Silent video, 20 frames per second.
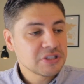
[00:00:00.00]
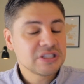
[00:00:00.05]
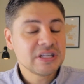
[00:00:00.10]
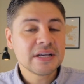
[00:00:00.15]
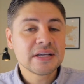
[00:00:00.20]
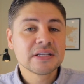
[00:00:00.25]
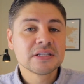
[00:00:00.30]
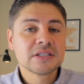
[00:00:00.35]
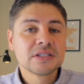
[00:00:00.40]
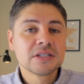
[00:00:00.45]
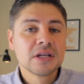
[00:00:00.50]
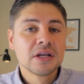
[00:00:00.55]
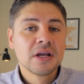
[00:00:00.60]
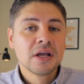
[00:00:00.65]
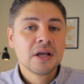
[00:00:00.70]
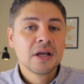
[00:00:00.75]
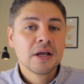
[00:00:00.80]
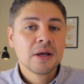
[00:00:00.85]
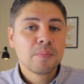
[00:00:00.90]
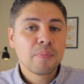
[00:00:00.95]
six,
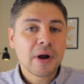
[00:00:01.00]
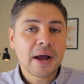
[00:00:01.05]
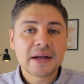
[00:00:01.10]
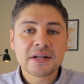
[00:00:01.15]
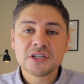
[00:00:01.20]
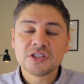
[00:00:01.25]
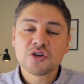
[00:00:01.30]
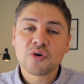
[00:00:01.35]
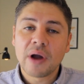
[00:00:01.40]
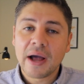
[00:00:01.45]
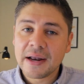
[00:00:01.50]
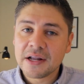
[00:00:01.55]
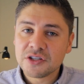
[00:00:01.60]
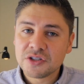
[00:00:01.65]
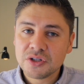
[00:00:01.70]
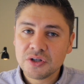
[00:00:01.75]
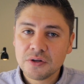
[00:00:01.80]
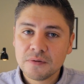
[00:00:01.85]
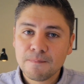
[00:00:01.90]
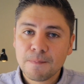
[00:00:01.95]
practice
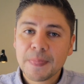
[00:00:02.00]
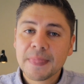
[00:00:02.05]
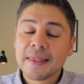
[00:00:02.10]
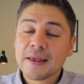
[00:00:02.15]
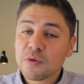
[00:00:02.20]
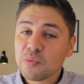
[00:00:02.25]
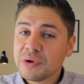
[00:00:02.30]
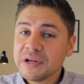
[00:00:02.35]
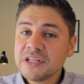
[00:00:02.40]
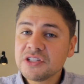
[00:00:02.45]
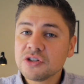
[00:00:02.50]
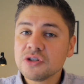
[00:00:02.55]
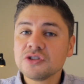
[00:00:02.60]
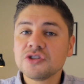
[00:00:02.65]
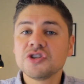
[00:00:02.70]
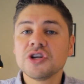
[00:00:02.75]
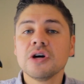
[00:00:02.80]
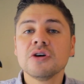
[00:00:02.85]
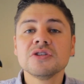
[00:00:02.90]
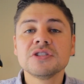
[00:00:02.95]
gratitude. Research
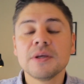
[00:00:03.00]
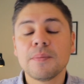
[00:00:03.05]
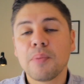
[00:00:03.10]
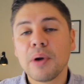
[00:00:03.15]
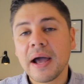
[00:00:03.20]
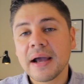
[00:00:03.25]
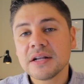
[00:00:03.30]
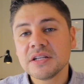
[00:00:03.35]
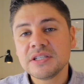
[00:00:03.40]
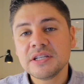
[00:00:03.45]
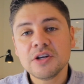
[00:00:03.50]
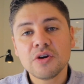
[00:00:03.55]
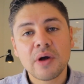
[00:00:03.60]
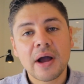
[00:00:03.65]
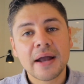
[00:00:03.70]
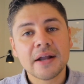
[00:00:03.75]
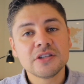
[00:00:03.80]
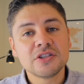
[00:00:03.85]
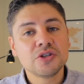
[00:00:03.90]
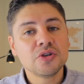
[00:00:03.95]
shows that practicing
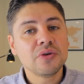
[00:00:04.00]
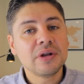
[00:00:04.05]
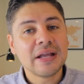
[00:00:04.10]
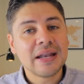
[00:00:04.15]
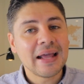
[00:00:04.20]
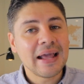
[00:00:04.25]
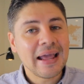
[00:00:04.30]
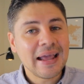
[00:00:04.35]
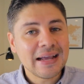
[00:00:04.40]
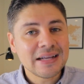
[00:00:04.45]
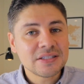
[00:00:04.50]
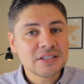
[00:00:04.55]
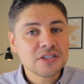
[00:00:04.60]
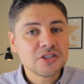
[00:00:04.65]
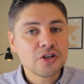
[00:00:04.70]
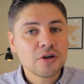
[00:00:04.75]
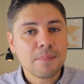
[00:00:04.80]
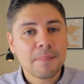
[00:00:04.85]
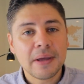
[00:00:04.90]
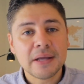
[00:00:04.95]
gratitude enhances
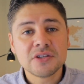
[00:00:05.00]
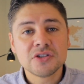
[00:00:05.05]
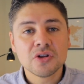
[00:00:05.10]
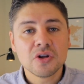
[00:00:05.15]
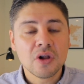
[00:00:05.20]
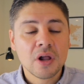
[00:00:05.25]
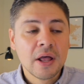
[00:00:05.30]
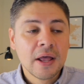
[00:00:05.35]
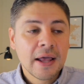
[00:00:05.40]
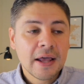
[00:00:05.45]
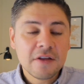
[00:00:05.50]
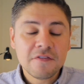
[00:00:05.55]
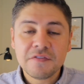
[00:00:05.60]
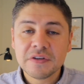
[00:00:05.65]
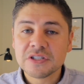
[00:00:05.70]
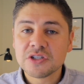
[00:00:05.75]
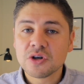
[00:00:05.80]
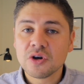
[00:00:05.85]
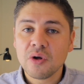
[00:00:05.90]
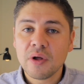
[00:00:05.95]
your mental and
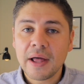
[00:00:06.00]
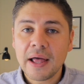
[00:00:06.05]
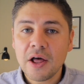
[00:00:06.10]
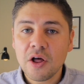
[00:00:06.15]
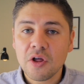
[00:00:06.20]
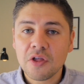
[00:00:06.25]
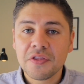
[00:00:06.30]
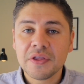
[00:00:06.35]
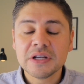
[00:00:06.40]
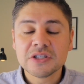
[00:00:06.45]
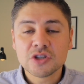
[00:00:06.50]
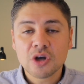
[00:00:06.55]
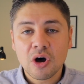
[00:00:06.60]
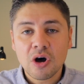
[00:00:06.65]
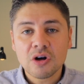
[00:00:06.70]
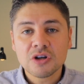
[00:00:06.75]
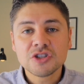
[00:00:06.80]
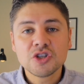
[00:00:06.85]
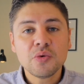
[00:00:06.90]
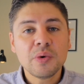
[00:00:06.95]
physical health. It's
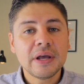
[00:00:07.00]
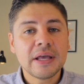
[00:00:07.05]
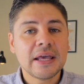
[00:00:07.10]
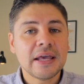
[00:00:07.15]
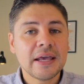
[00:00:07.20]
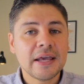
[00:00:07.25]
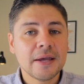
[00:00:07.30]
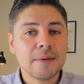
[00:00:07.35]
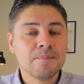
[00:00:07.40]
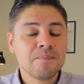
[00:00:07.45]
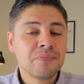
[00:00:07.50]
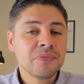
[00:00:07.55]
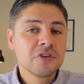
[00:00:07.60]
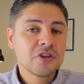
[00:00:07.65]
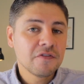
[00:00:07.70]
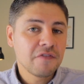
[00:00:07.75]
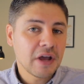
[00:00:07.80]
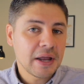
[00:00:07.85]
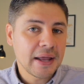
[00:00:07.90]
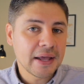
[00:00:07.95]
also a key
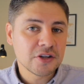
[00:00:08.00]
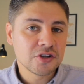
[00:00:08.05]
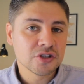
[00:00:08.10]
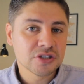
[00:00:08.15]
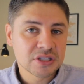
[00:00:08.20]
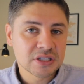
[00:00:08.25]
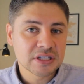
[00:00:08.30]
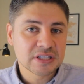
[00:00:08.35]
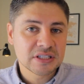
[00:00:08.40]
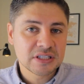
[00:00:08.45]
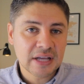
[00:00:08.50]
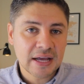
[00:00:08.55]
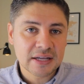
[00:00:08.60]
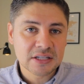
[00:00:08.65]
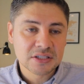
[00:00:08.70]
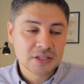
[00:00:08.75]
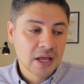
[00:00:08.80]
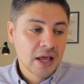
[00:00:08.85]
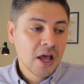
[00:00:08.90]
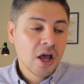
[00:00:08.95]
to financial
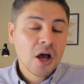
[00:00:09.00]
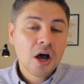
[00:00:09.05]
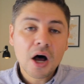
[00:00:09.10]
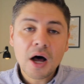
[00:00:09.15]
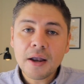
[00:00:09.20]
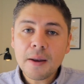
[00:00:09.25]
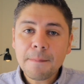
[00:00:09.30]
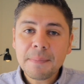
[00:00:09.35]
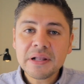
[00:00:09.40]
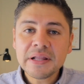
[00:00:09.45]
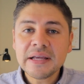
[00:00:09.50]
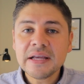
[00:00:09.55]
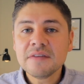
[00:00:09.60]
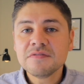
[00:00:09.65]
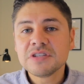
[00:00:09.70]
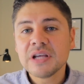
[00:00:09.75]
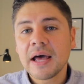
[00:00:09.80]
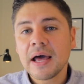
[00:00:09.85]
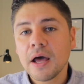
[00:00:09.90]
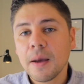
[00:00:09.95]
success. Honda
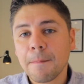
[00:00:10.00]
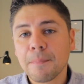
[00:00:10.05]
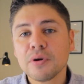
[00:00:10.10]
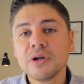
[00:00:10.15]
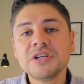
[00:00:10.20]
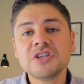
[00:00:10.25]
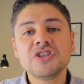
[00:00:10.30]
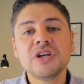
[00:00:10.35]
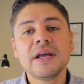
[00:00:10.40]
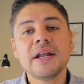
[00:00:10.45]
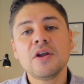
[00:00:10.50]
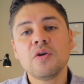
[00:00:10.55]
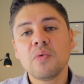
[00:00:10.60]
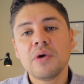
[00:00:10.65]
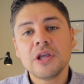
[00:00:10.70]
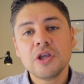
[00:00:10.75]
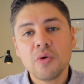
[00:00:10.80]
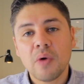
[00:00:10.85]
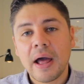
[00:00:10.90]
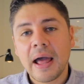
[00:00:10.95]
believes that appreciating
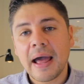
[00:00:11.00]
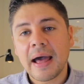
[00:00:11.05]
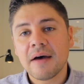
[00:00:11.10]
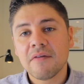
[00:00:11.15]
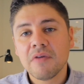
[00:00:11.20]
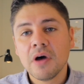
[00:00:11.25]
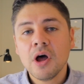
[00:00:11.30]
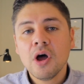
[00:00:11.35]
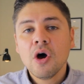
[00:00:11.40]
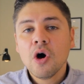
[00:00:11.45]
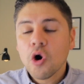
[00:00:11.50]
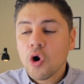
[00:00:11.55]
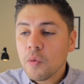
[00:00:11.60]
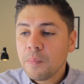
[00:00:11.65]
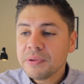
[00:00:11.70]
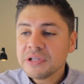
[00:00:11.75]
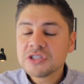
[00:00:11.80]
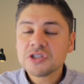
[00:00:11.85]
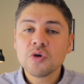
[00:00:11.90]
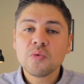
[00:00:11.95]
what you have
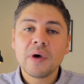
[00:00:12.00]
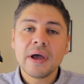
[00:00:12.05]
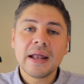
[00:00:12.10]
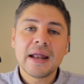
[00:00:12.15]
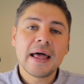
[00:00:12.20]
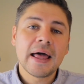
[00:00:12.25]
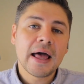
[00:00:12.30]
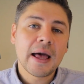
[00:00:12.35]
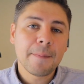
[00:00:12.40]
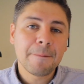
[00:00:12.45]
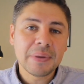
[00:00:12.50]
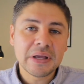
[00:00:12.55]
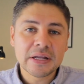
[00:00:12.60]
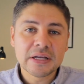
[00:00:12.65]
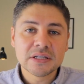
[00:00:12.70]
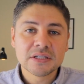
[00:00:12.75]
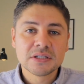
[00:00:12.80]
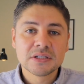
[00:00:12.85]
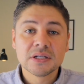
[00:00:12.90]
opens the way to happiness.